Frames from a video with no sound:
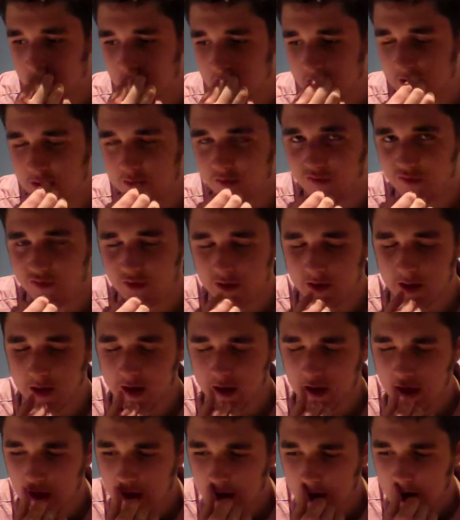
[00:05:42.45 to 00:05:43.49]
I did
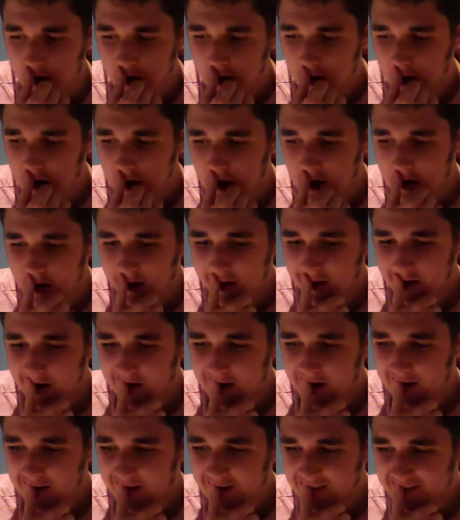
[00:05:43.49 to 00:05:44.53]
funny.
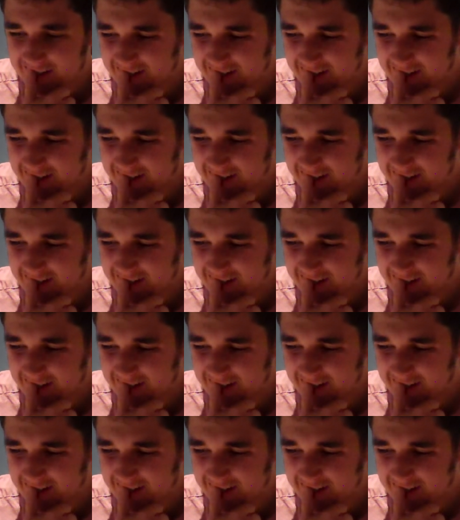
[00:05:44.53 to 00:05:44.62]
Uh,